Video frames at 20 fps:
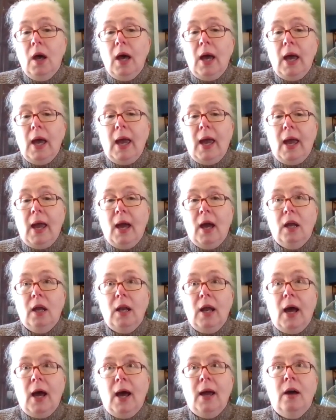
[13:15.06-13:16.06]

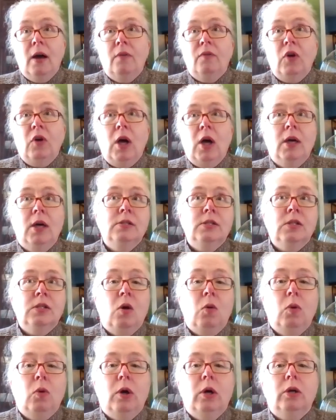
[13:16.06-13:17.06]
And I have
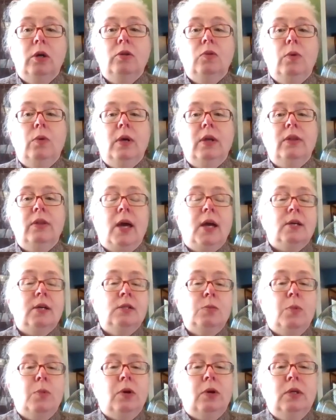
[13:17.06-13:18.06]
also worked with
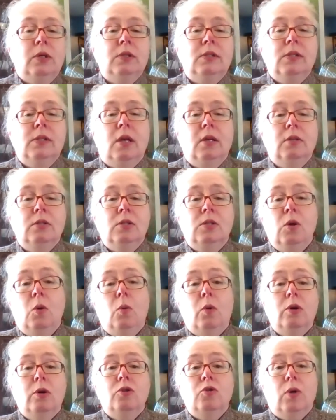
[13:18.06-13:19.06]
expert consultants who
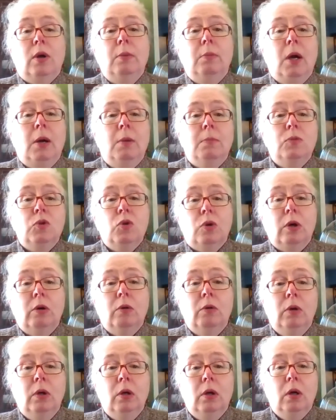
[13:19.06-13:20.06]
were a dream come
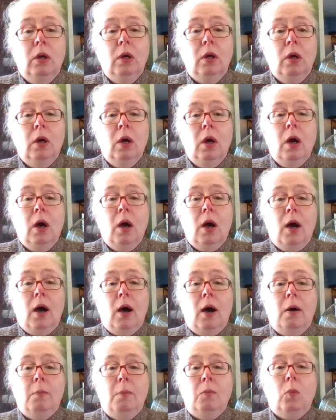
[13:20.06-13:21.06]
true.
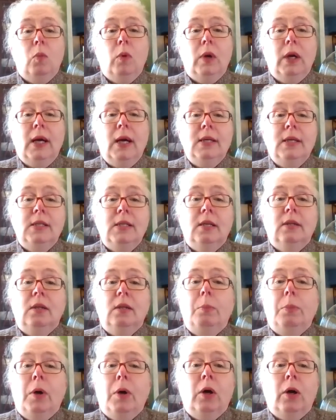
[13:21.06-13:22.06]
When I did the
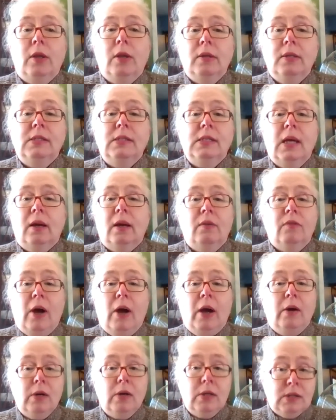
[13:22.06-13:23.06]
book on the Zika
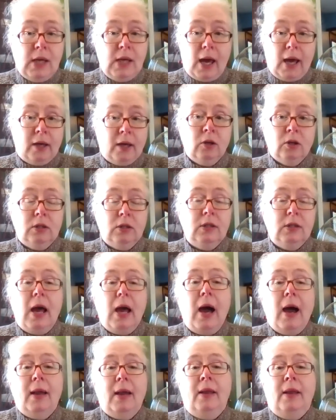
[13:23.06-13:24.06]
virus, I could
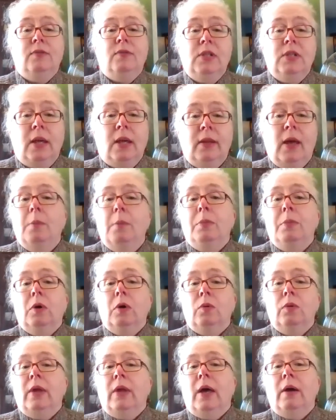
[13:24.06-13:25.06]
not have done that
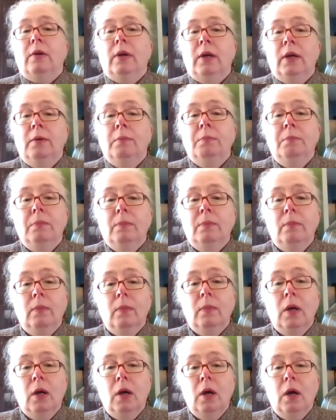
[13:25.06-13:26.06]
book without him
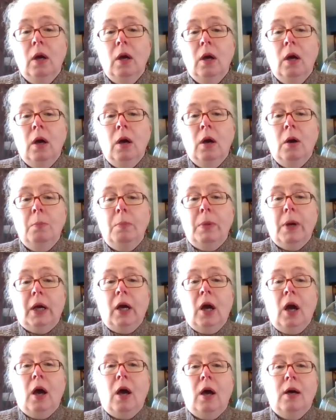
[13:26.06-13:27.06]

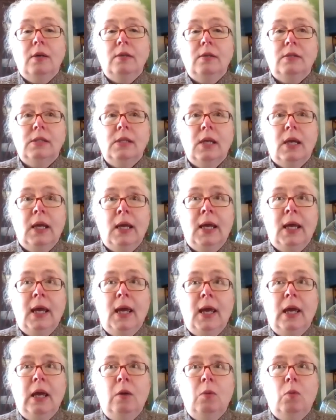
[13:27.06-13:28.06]
because
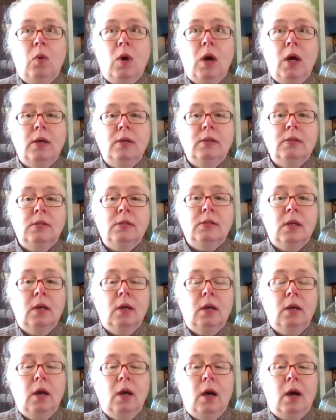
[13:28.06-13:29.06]
he was
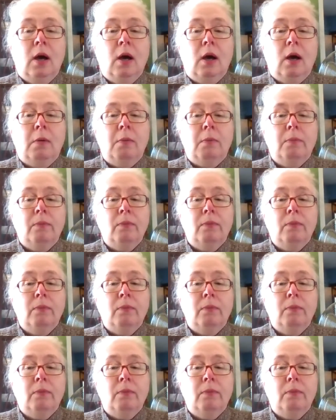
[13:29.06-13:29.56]
a